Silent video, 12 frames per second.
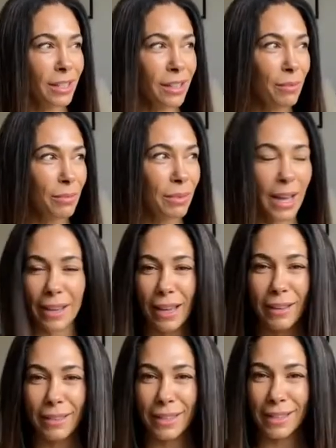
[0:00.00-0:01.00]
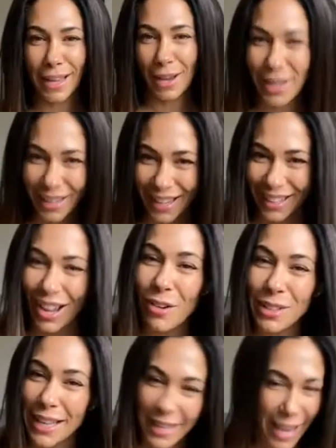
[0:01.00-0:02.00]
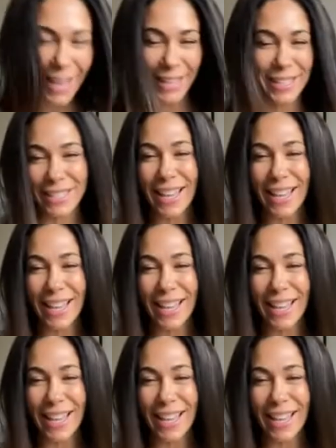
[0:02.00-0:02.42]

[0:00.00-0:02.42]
I'm like, yeah. I was like, yes.